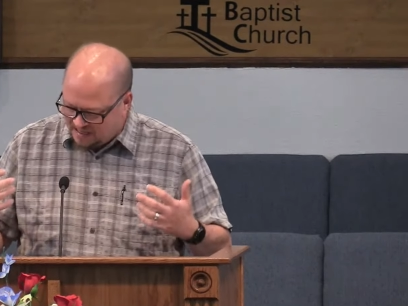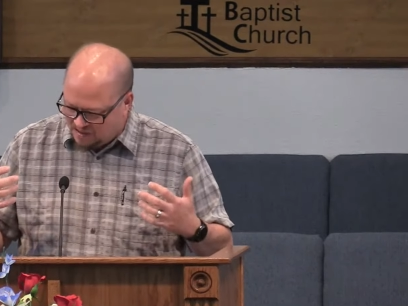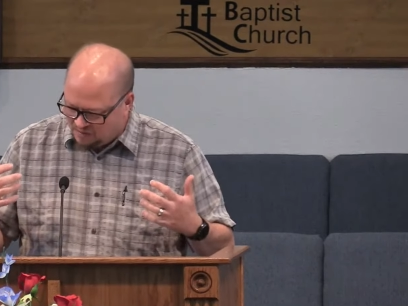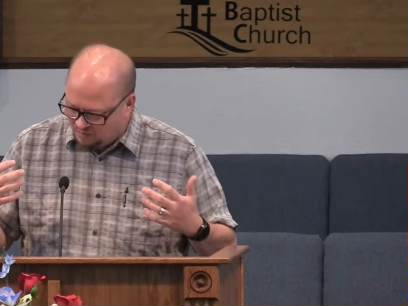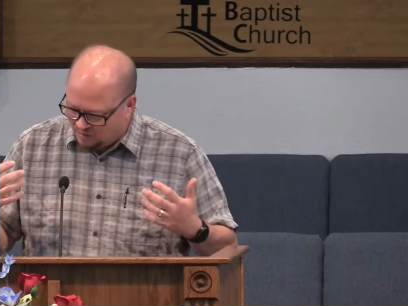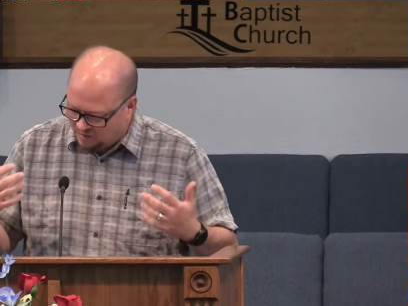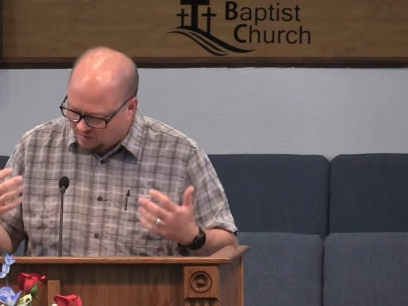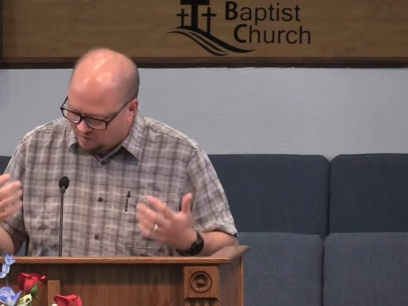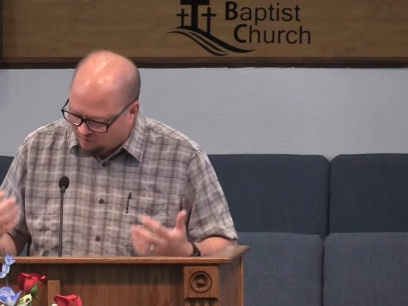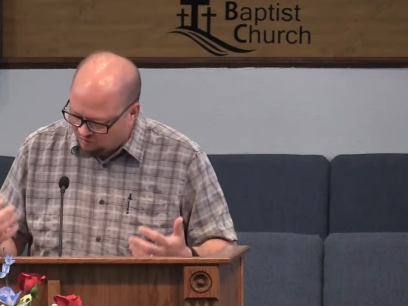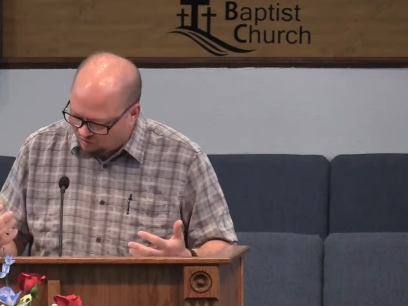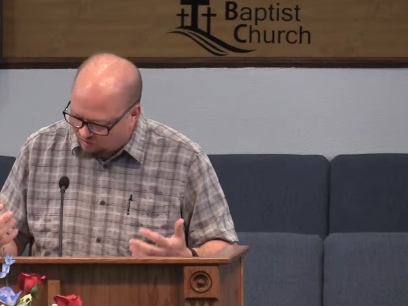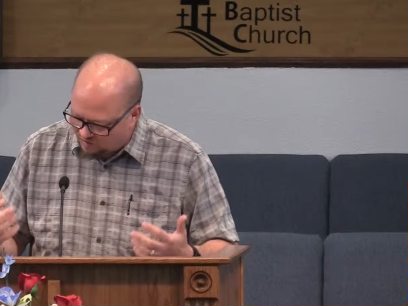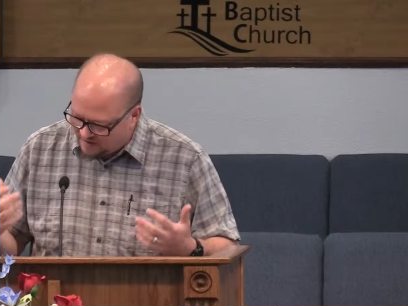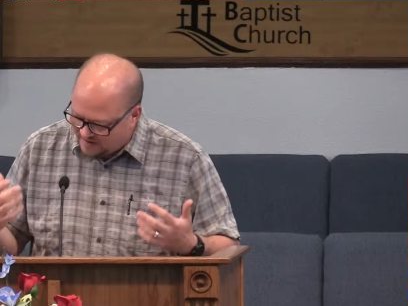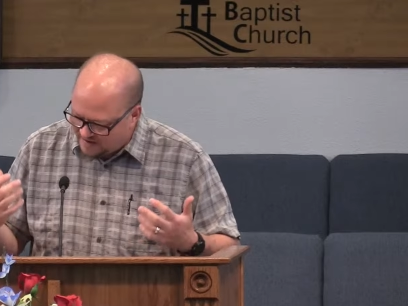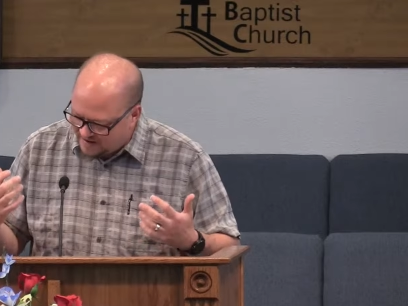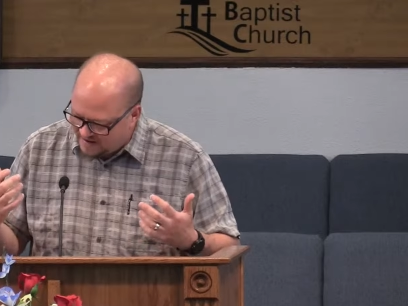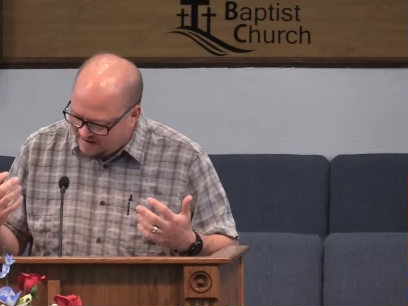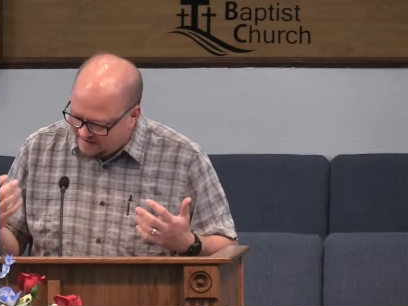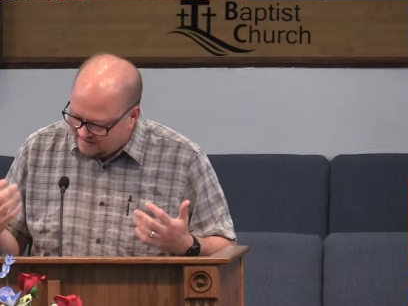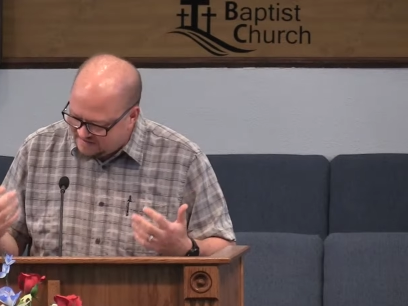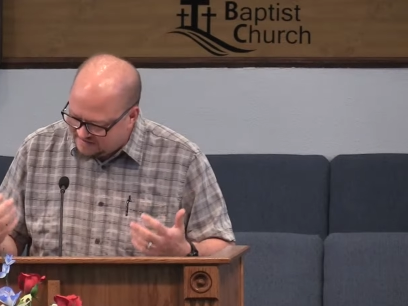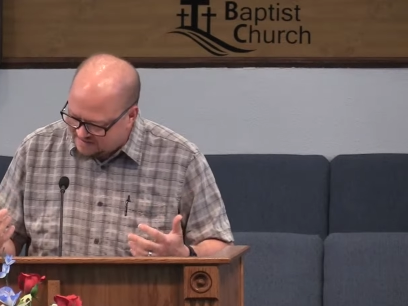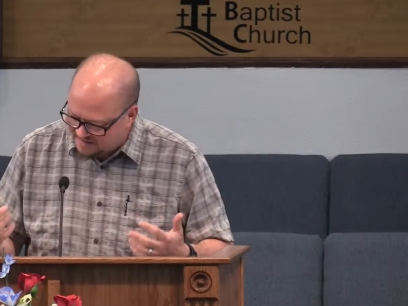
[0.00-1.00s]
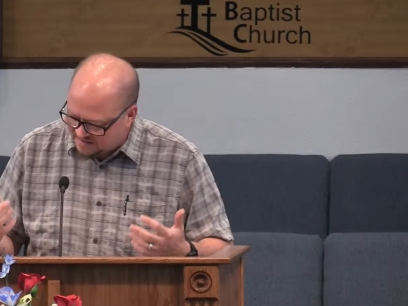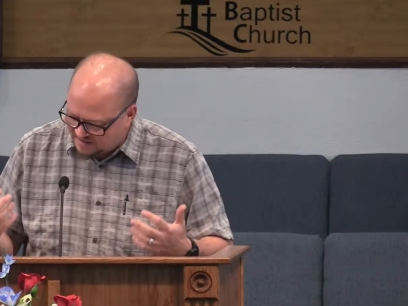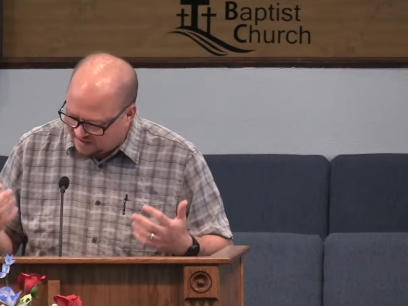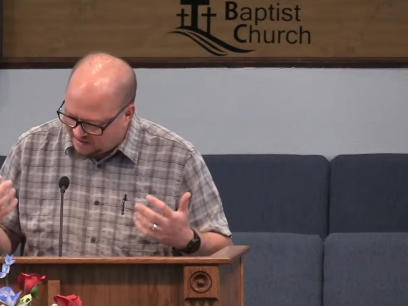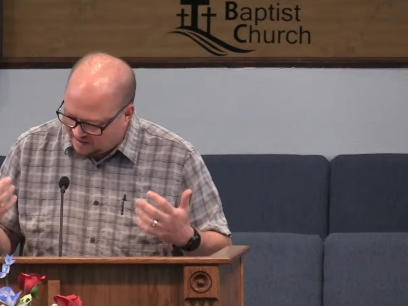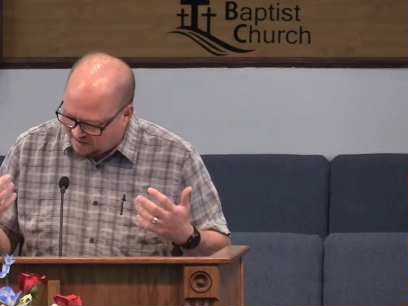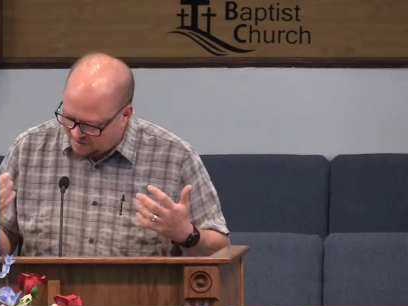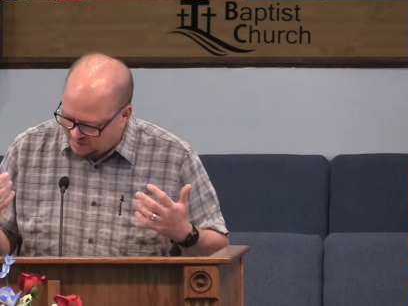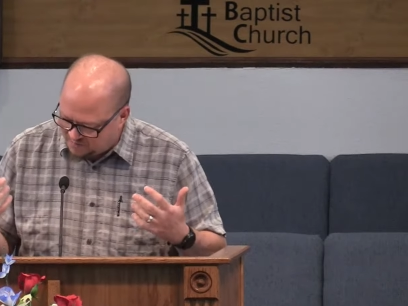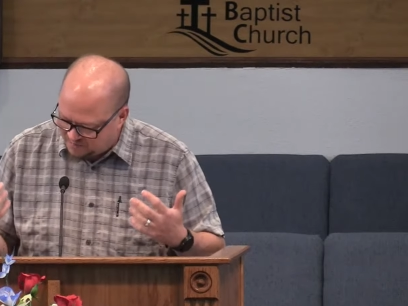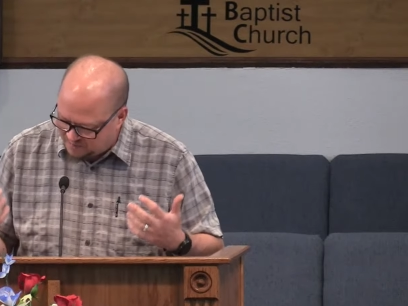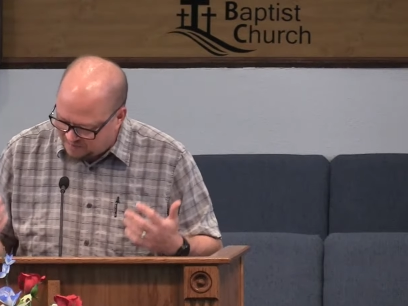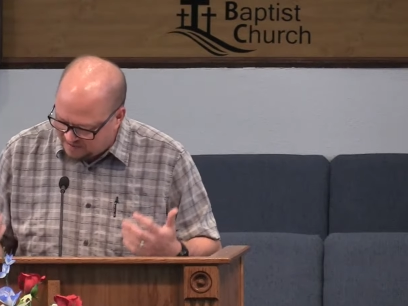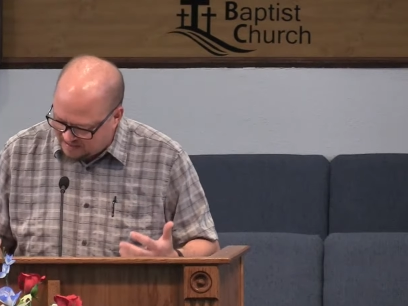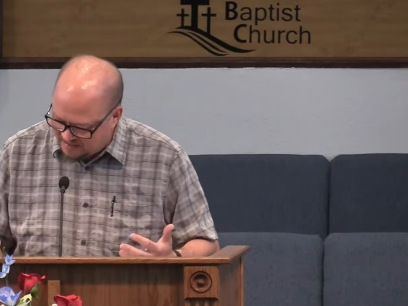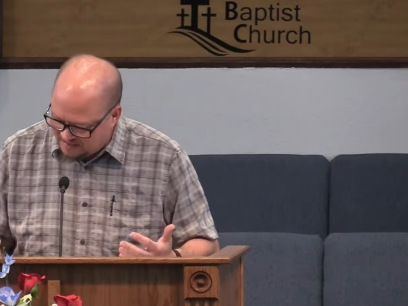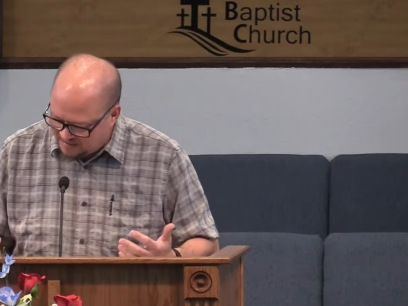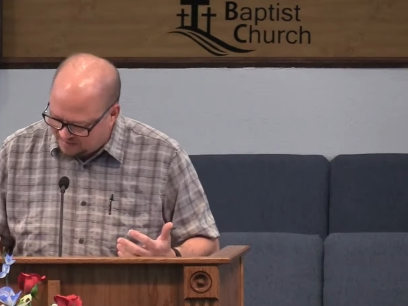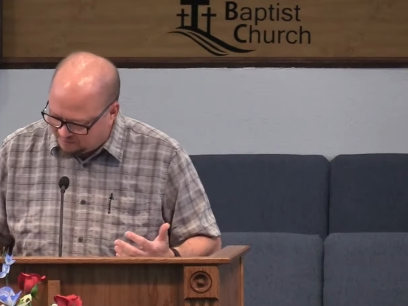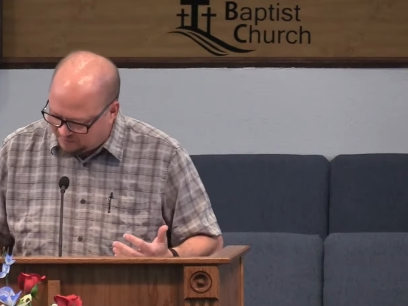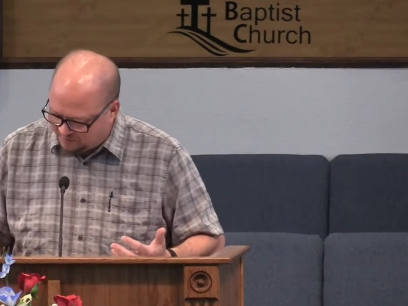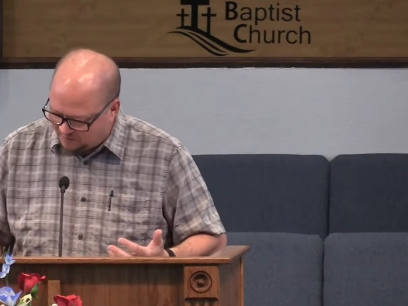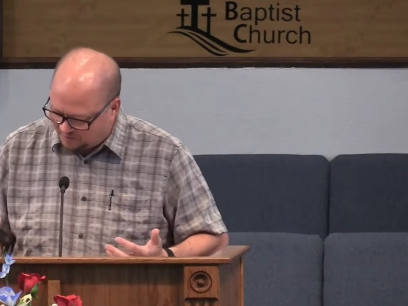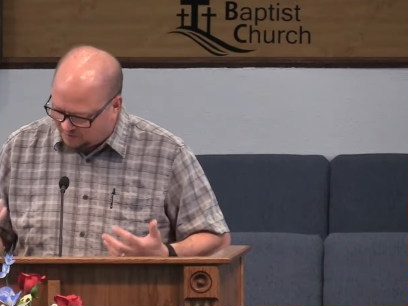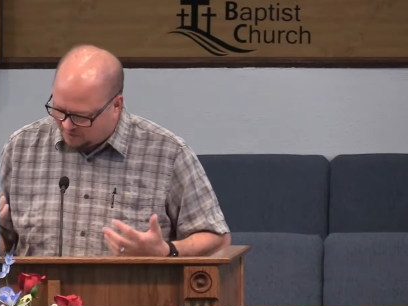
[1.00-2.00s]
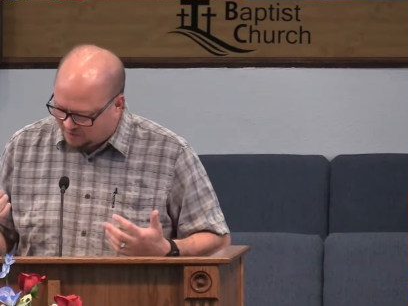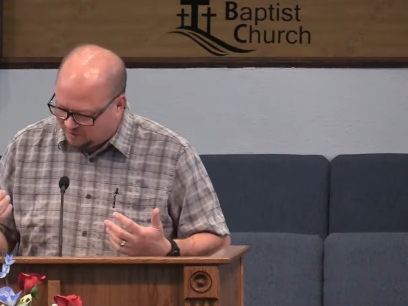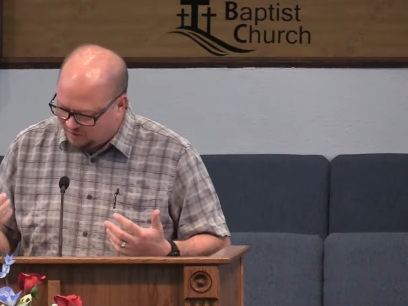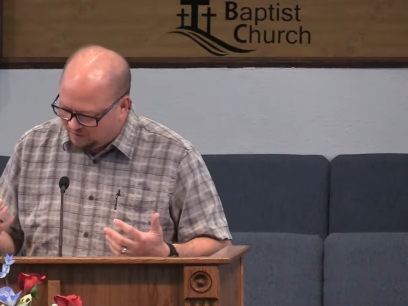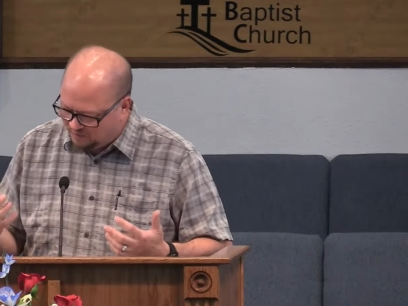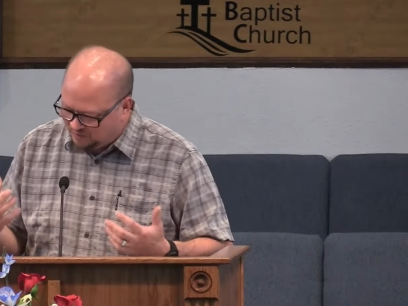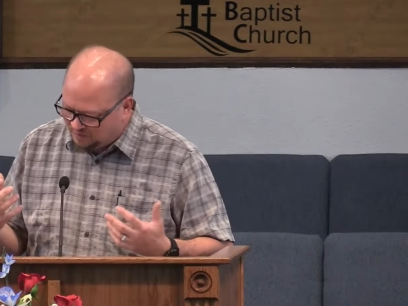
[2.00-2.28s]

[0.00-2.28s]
would raise up people who